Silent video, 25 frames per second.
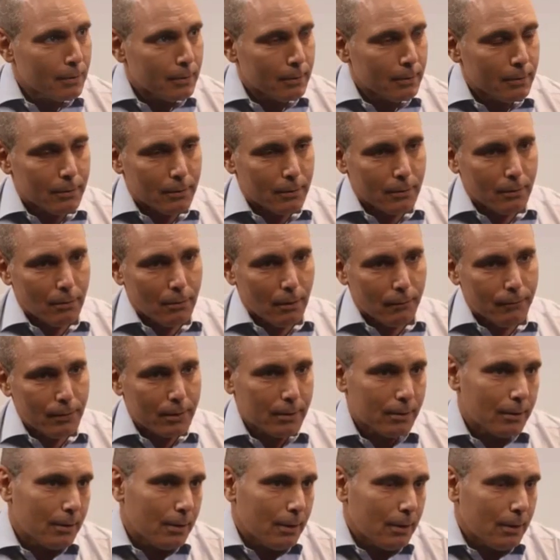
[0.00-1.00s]
So
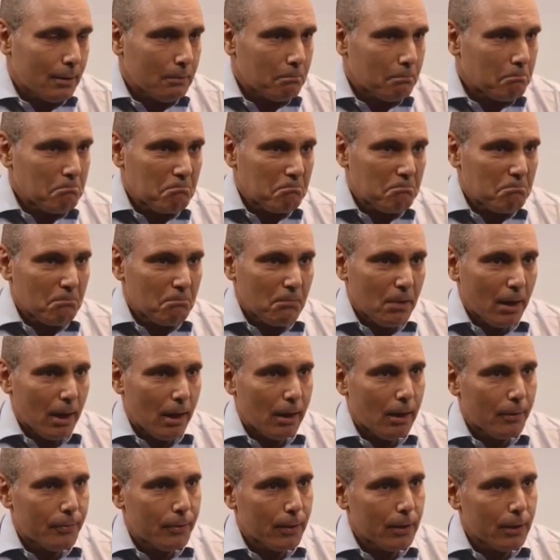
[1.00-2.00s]
obviously,
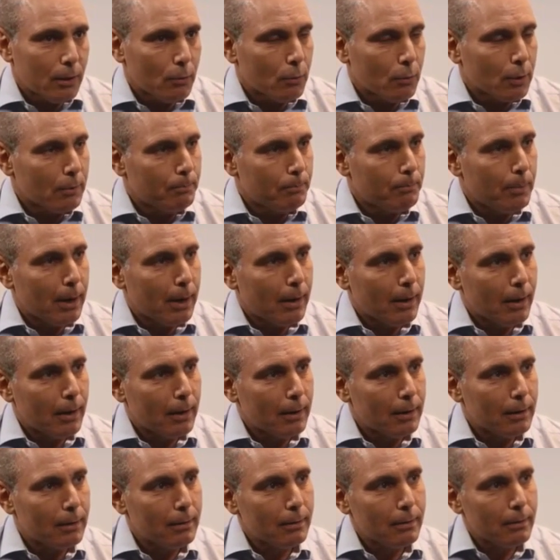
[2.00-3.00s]
anything you can
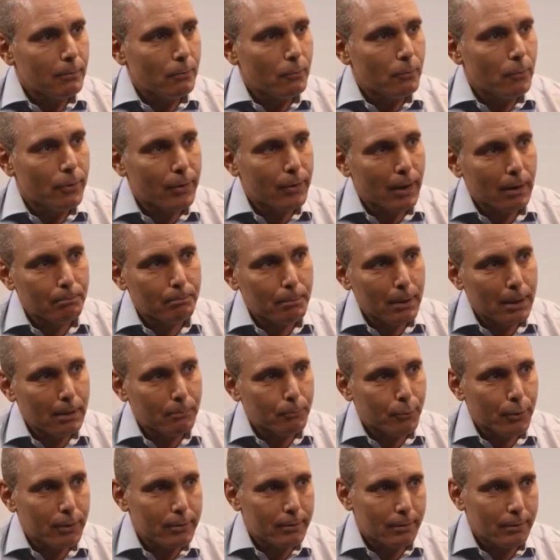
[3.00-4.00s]
buy without being
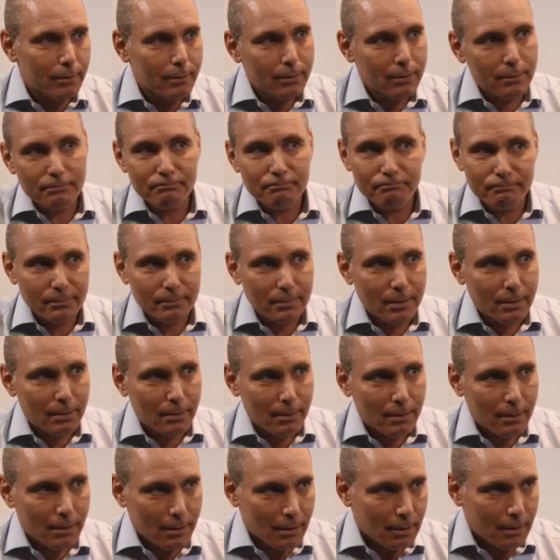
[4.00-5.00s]
present
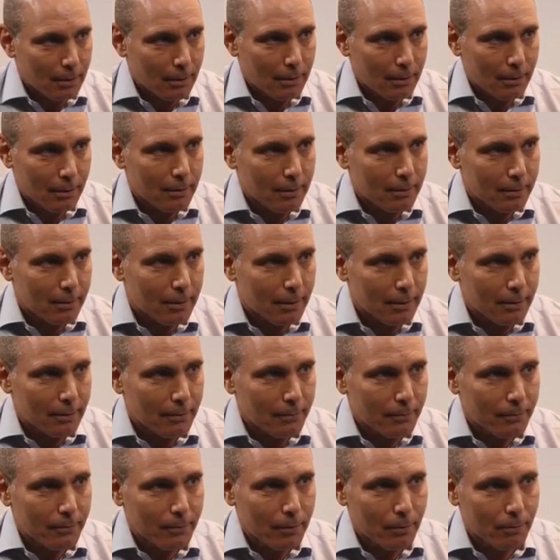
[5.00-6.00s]
is there
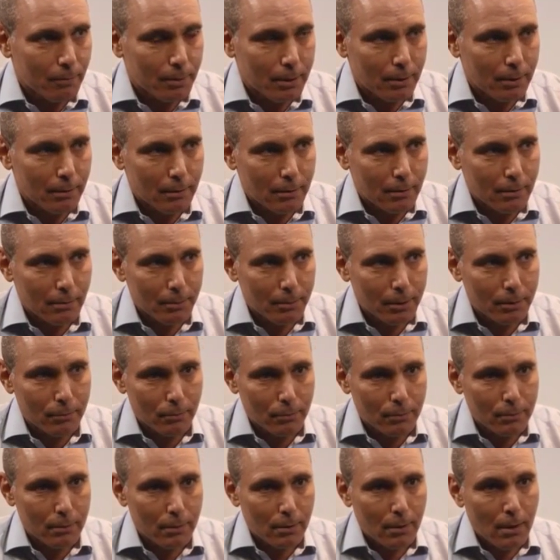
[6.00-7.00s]
to be
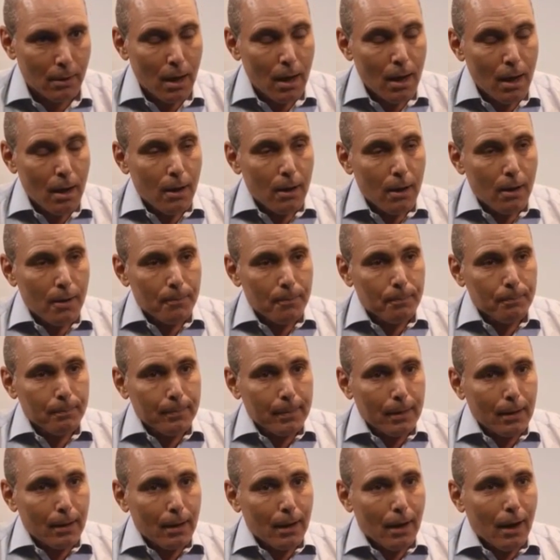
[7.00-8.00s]
used.
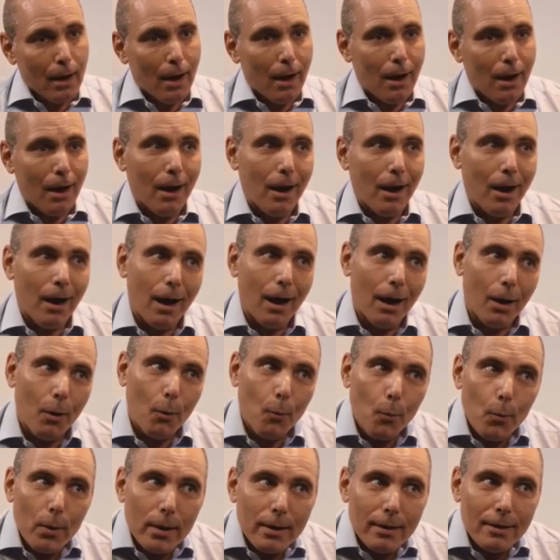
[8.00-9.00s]
How
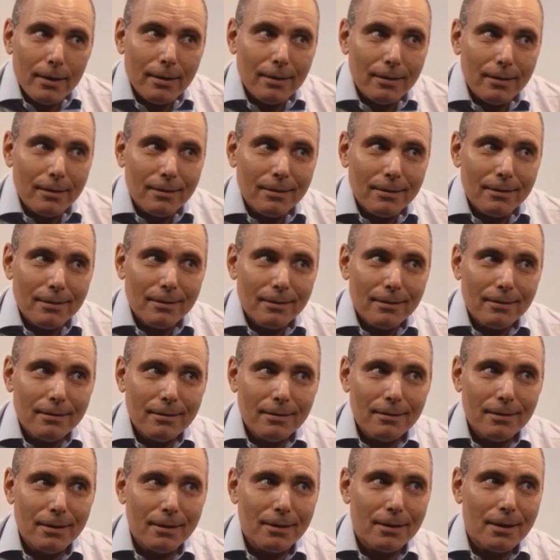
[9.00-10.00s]
we
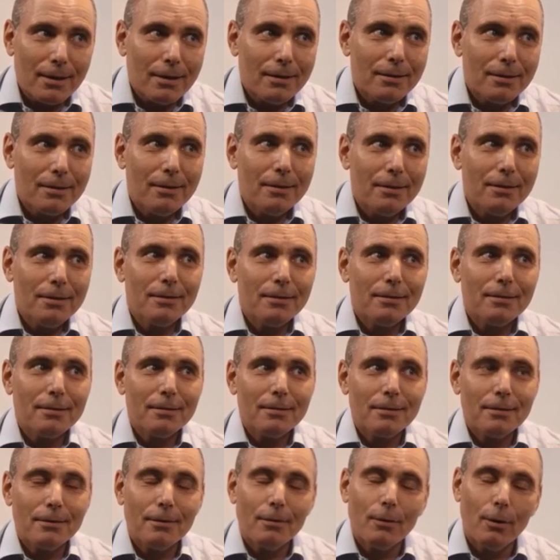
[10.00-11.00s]
detect it,
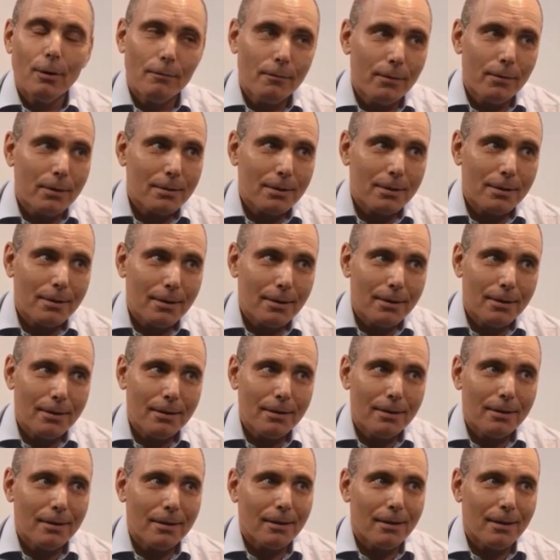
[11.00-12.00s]

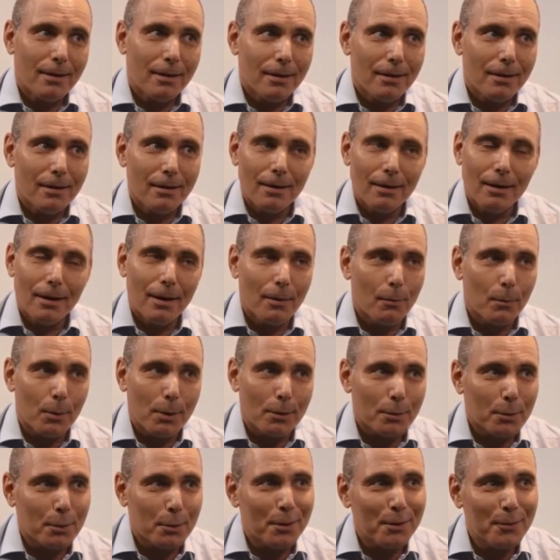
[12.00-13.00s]
obviously, I will
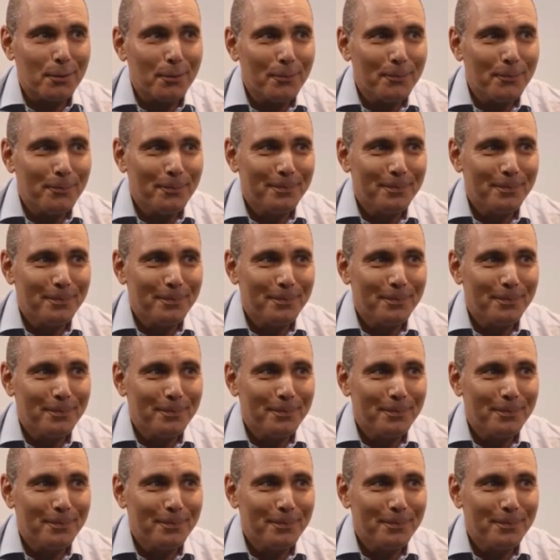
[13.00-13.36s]
not tell you.